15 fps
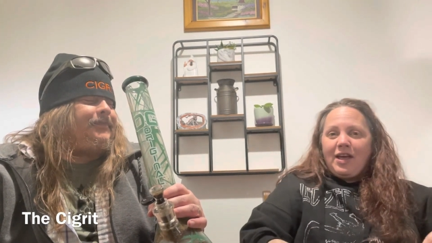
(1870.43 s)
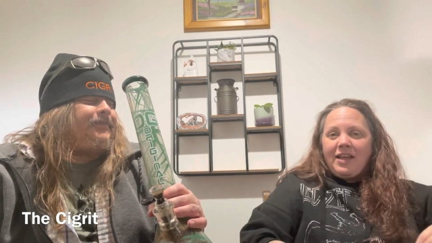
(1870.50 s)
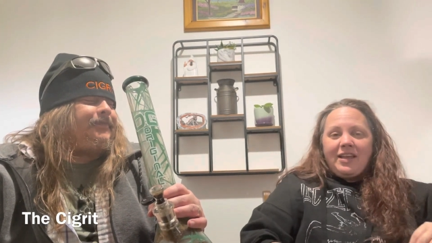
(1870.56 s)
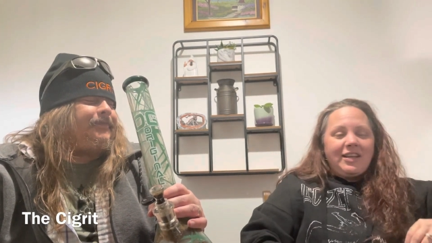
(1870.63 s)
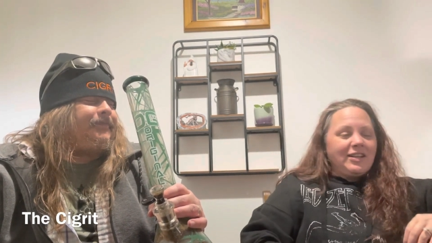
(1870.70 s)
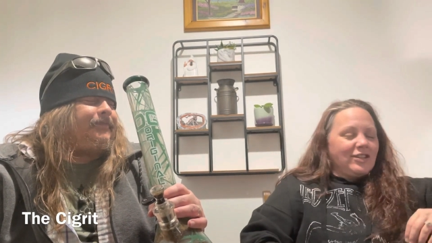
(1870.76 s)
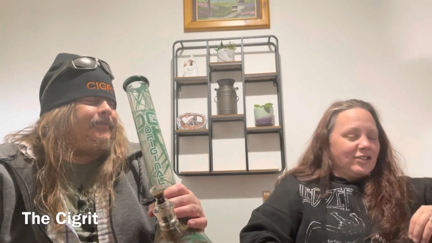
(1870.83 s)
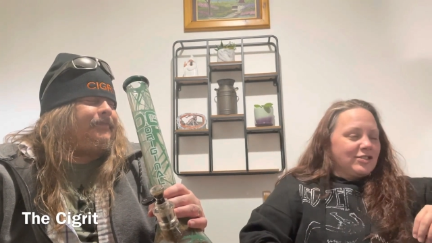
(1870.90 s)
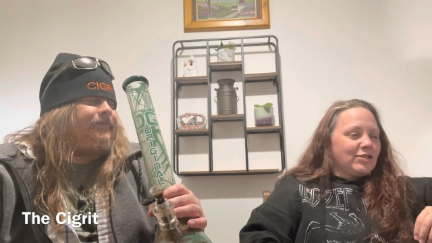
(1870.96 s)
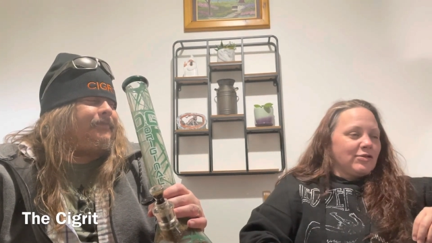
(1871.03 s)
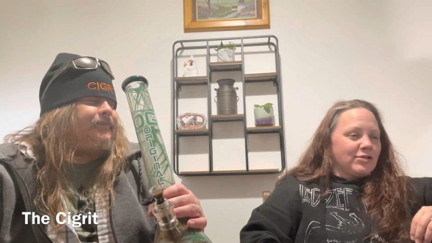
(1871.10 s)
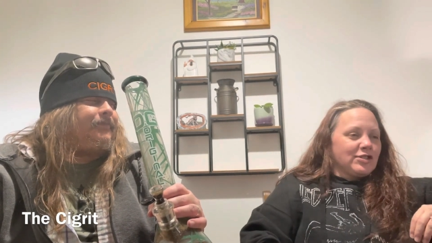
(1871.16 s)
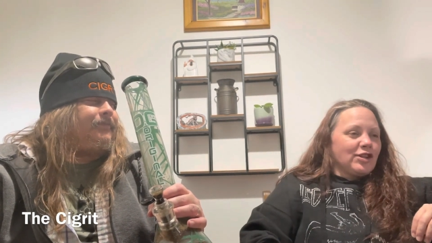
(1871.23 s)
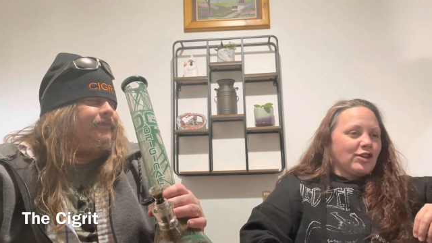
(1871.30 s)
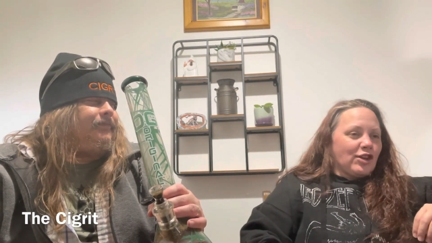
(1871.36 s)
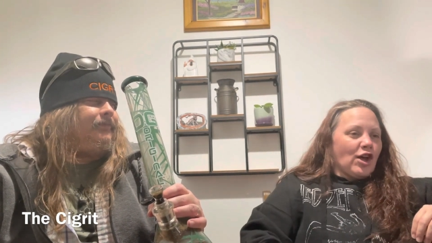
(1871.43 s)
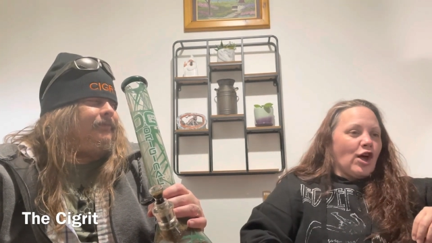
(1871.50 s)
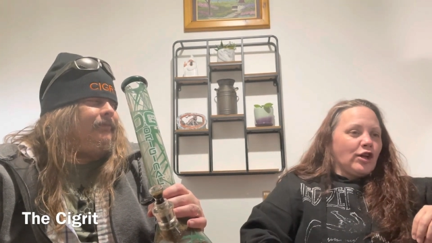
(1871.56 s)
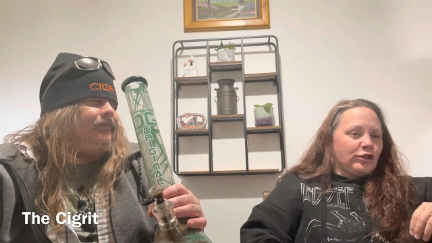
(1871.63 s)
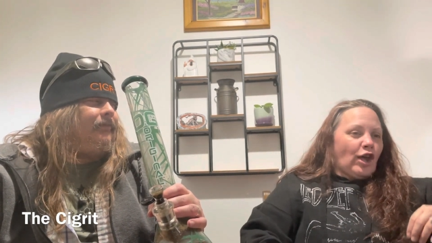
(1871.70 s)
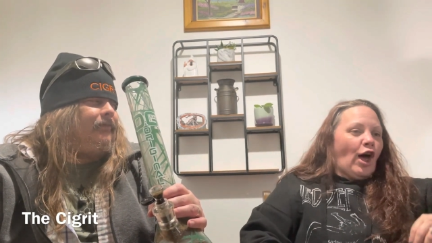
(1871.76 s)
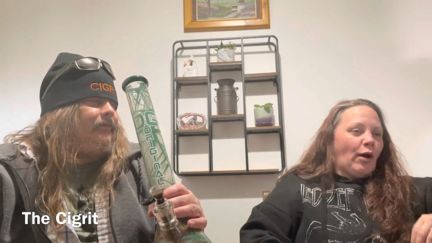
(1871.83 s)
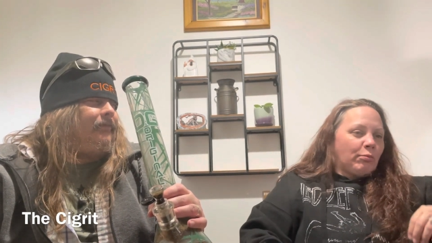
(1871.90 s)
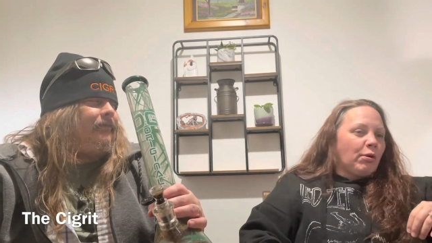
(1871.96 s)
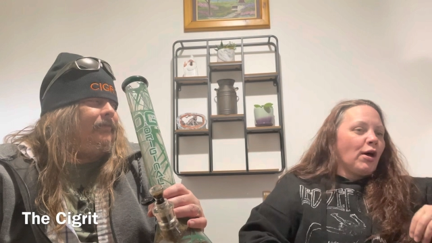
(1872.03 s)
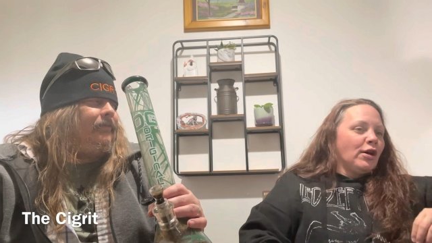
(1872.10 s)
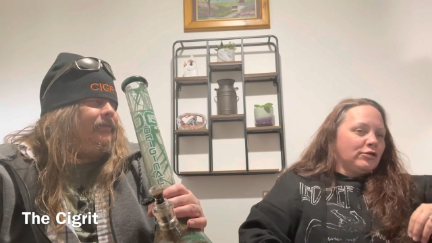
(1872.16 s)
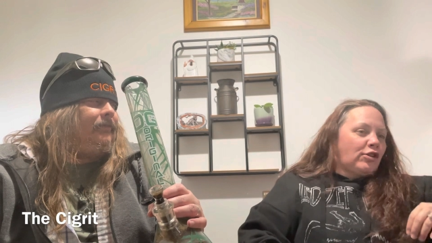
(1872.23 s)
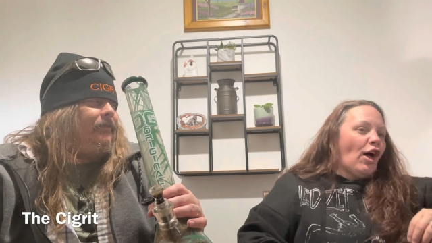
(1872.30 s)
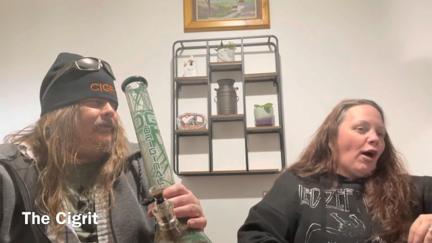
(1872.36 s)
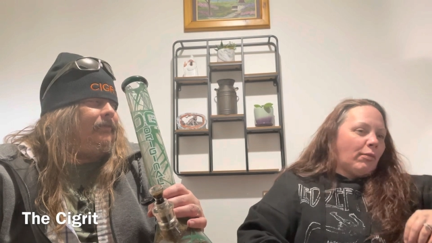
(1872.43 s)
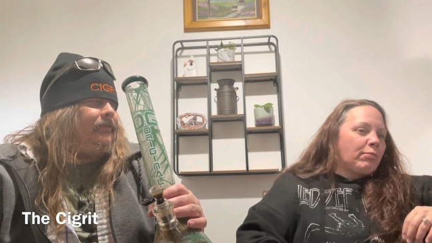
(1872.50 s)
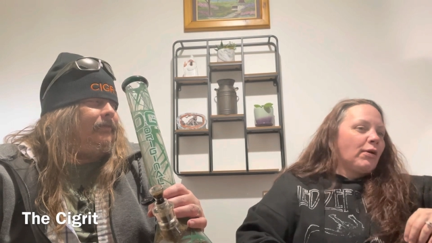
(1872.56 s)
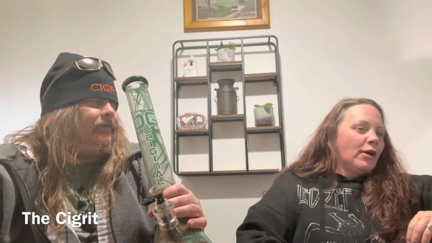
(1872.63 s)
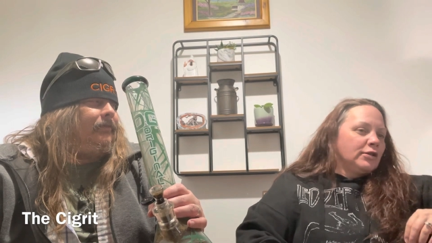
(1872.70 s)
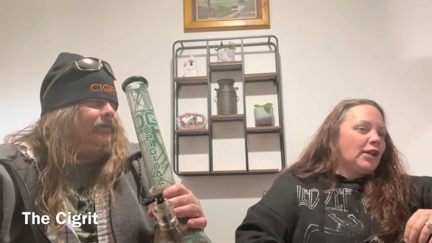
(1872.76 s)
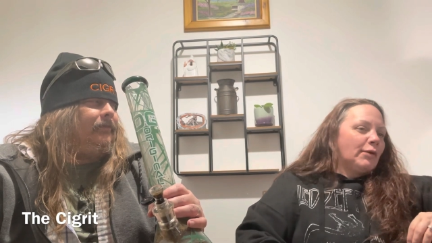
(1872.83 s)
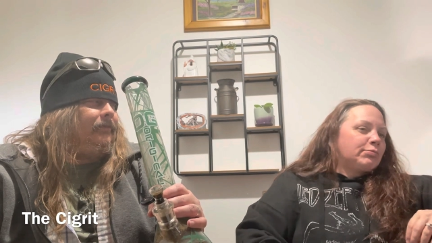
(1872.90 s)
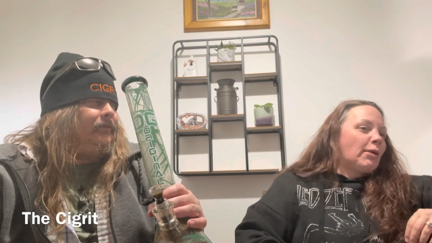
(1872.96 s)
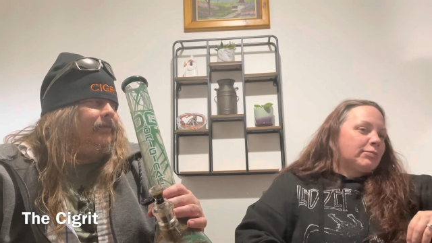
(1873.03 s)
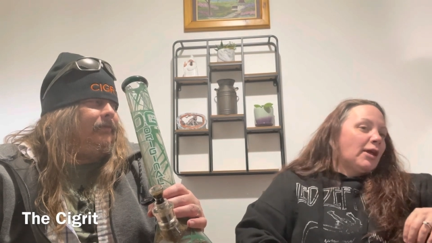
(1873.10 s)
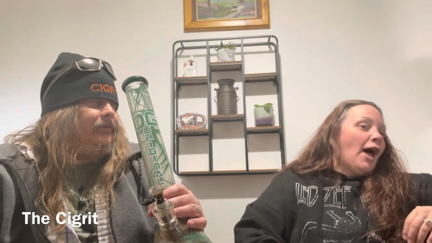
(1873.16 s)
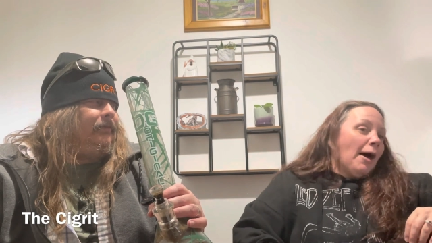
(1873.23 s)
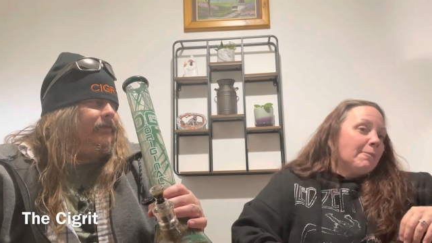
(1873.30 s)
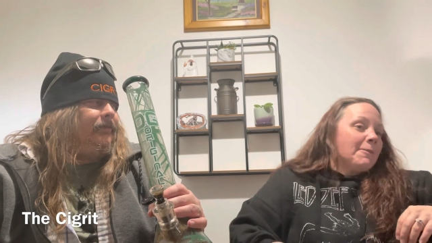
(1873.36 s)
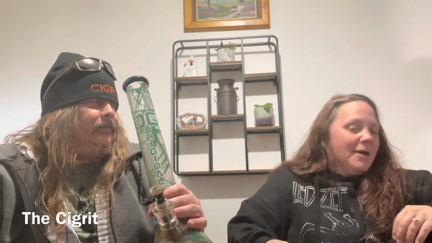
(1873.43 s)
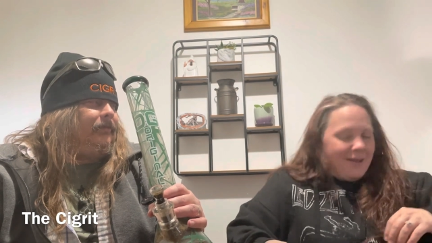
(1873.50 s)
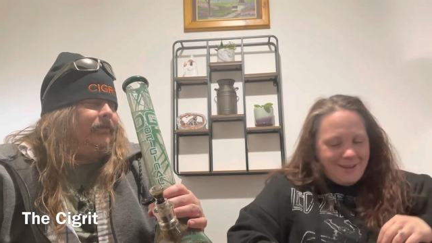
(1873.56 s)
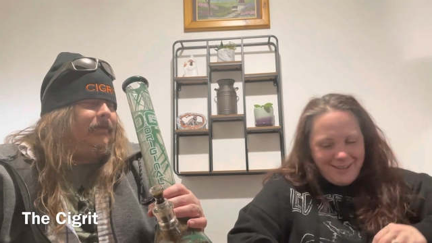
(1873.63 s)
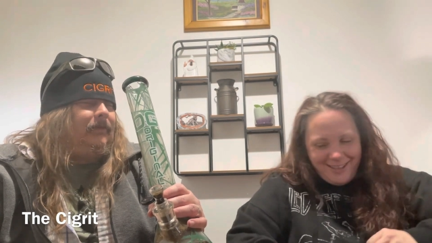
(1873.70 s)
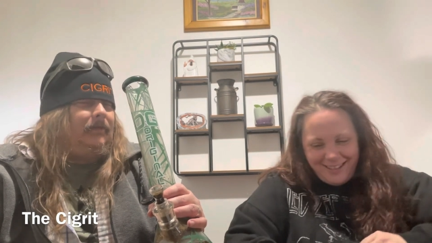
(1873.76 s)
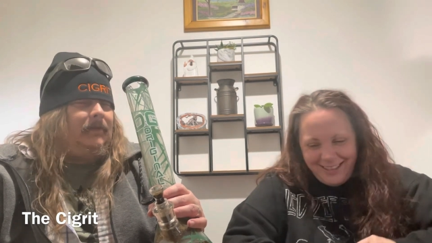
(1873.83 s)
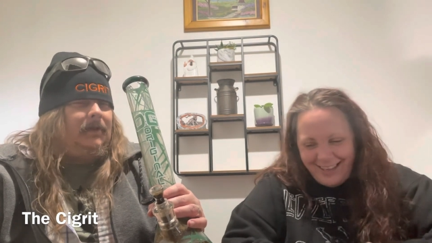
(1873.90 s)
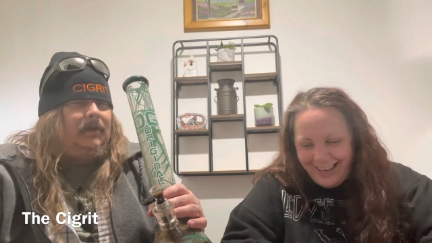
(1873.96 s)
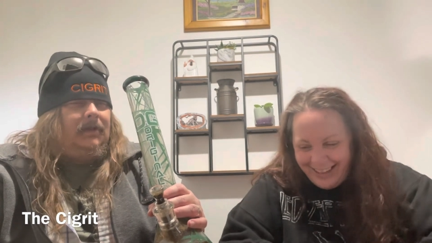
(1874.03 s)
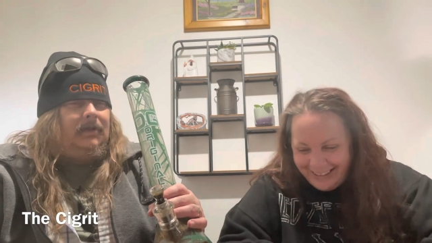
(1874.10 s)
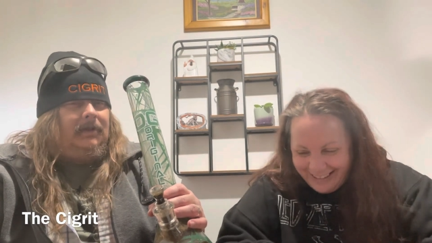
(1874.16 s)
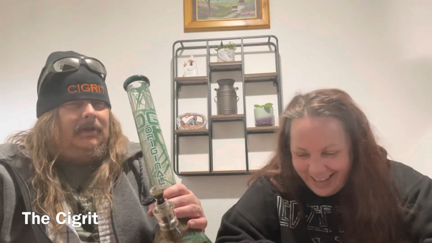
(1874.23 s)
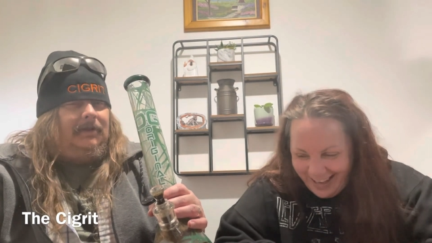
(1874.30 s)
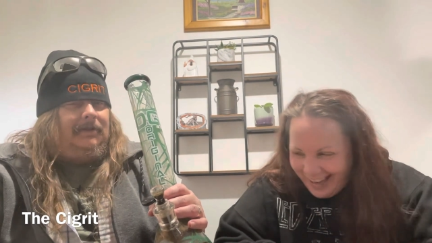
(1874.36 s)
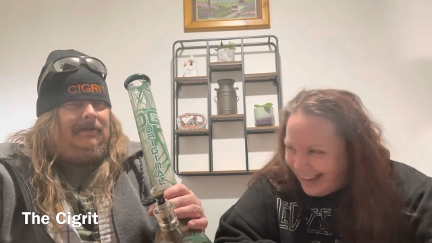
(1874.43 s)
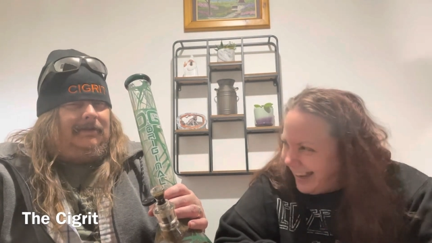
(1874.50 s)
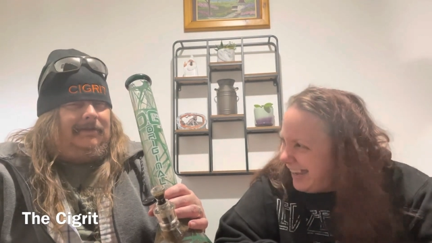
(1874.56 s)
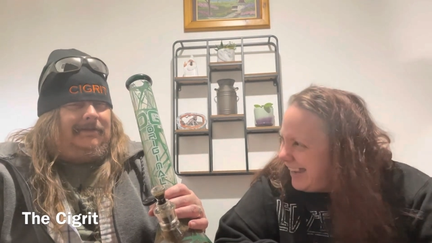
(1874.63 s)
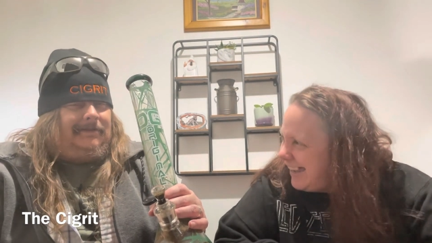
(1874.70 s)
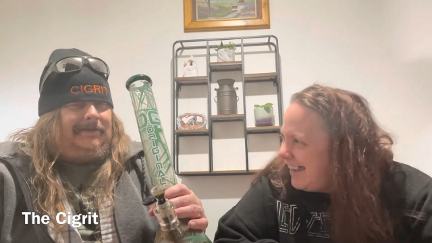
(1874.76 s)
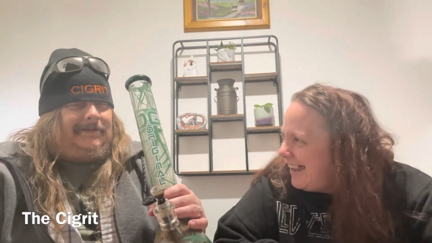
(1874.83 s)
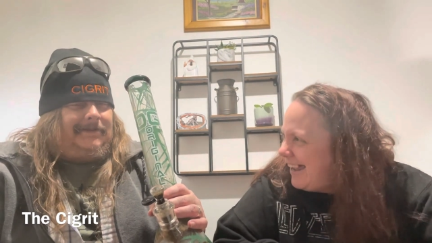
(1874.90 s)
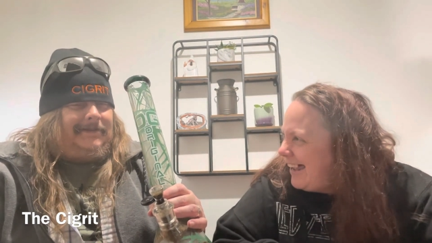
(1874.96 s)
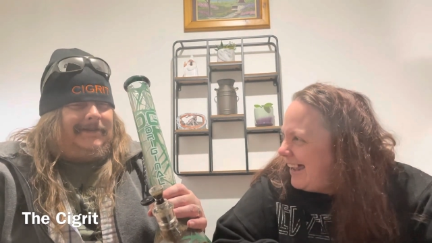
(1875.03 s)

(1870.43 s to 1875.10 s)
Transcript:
Speaker 1: he looks over, he's like tap tap tap tap tap. at